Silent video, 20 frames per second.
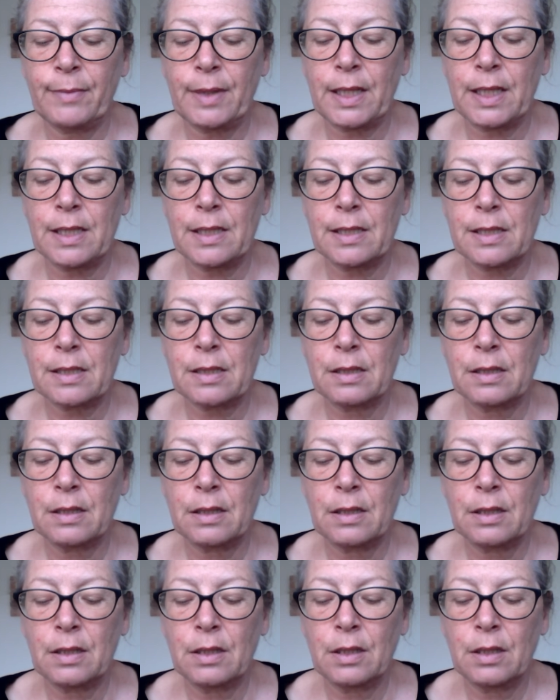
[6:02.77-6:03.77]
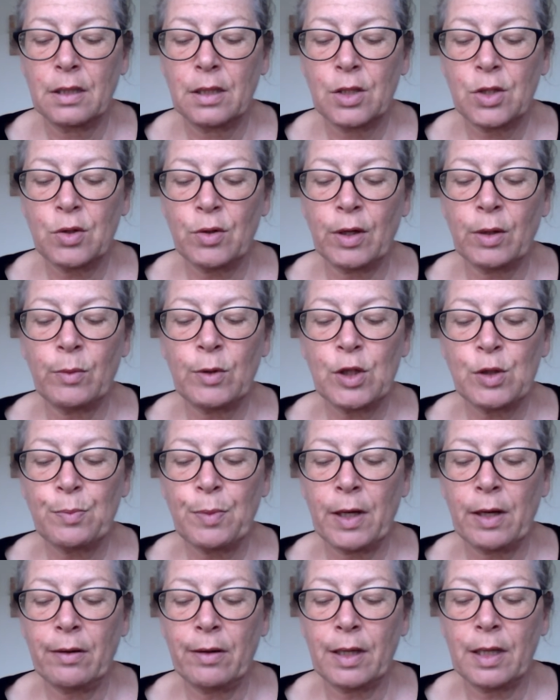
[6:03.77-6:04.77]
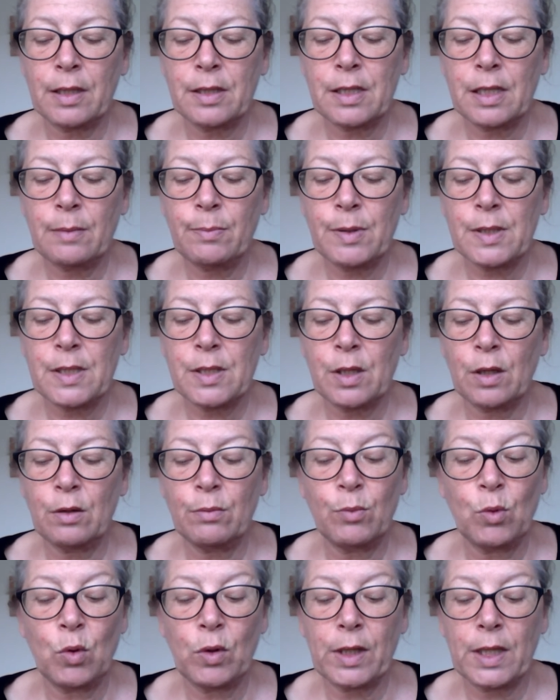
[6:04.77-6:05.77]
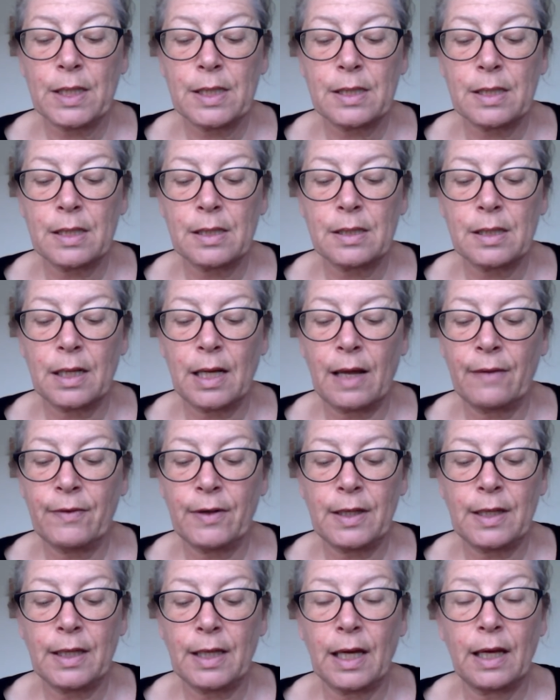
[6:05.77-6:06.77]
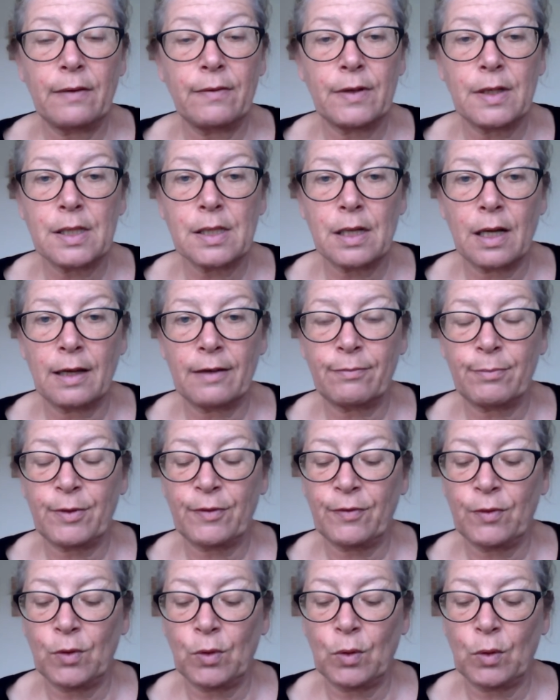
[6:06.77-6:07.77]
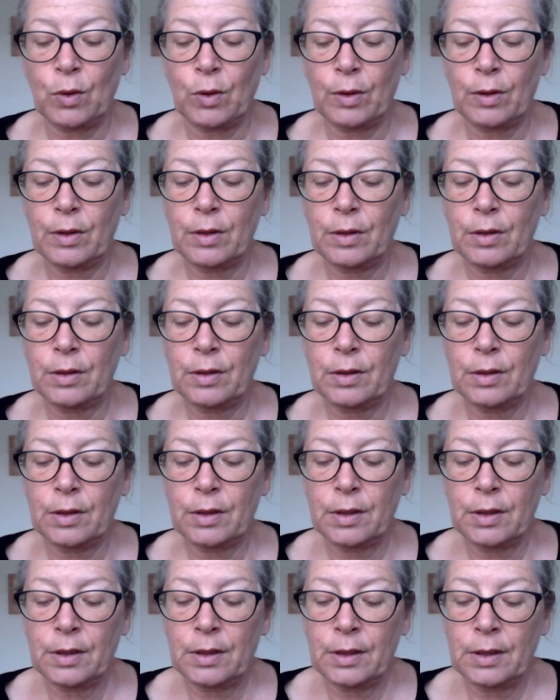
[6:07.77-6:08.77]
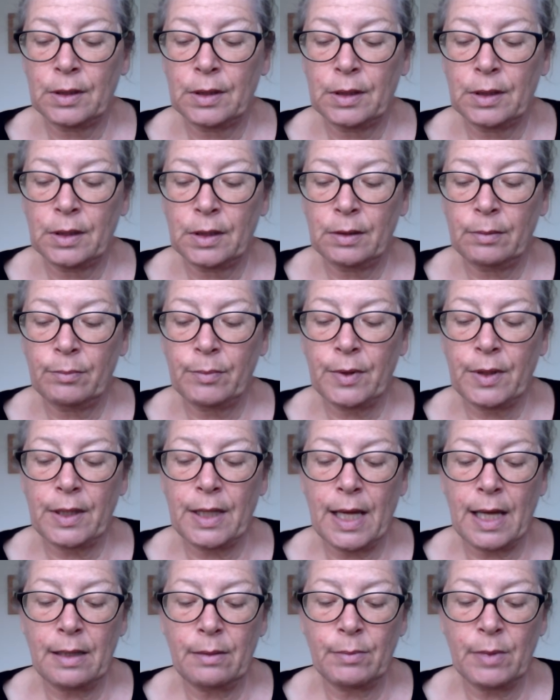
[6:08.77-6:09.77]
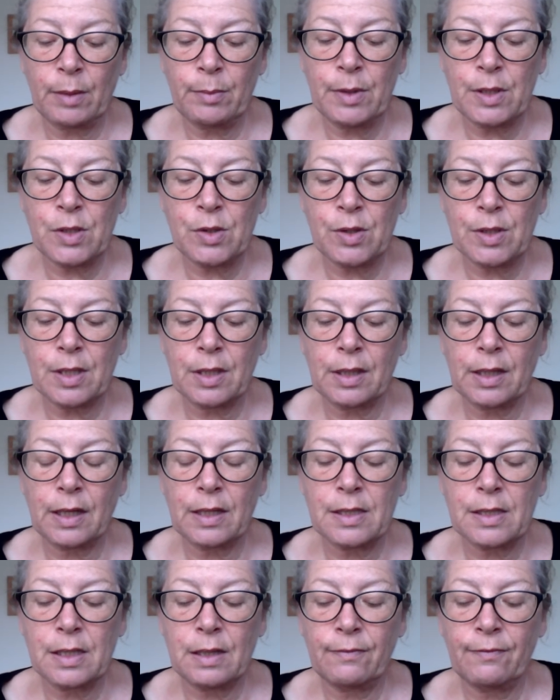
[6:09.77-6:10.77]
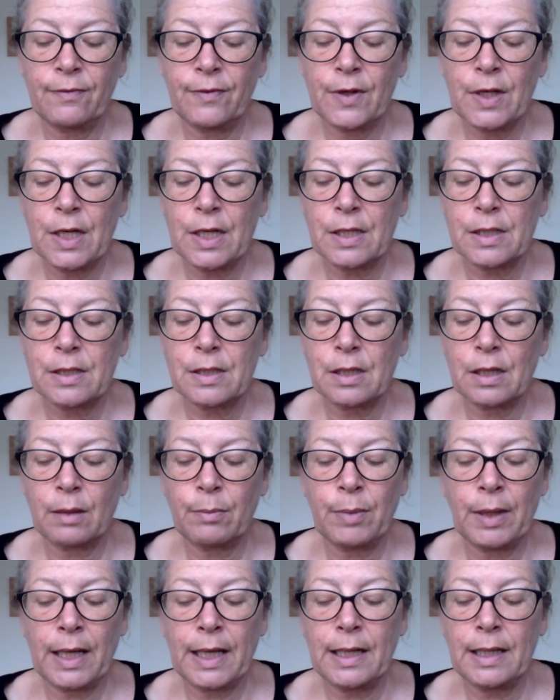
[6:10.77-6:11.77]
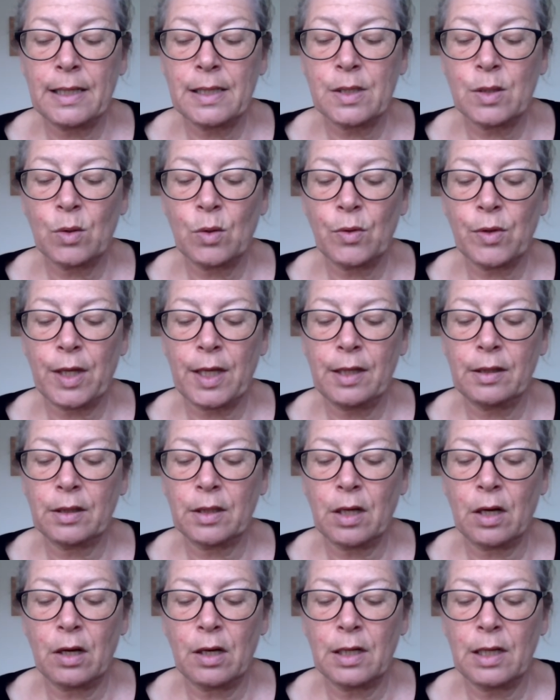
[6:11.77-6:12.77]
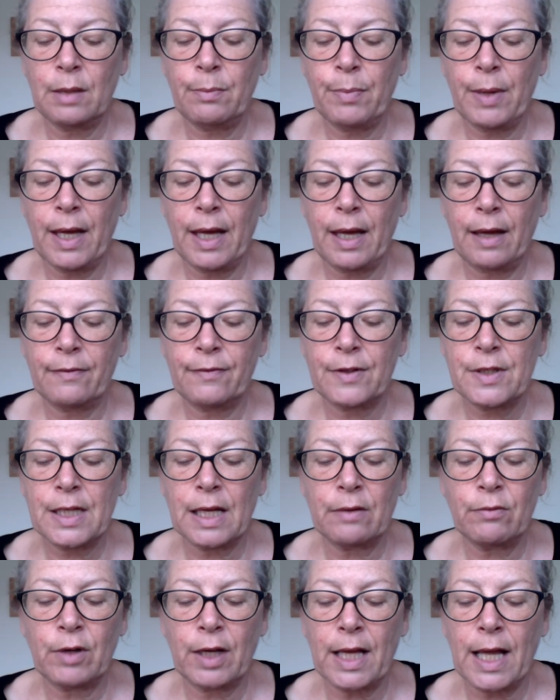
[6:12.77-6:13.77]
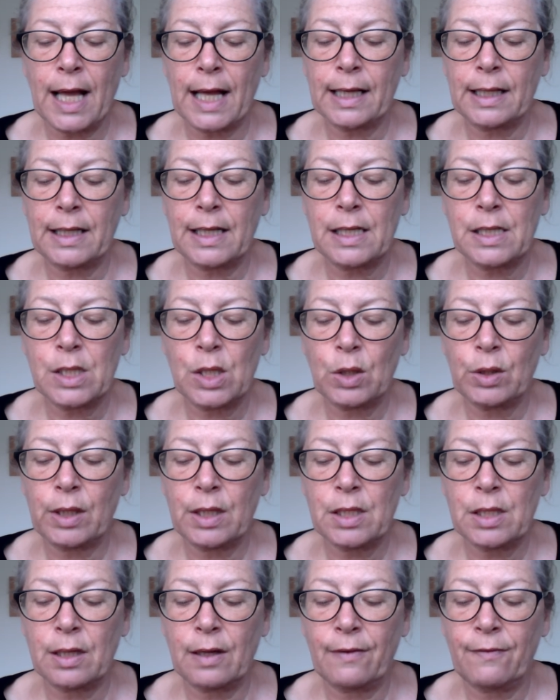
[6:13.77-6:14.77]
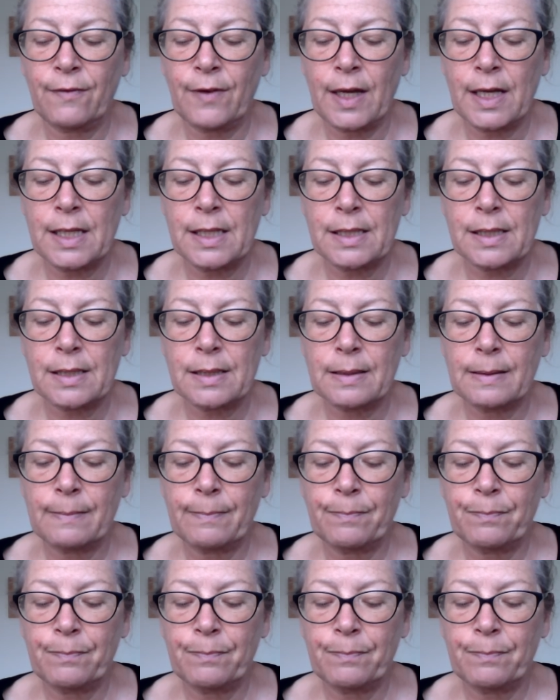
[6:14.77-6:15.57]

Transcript: minutes, during which period he bestowed more kisses than ever he gave in his life before. But then my mistress had kissed him first, and I plainly saw that he could hardly bear for downright agony to look into her face.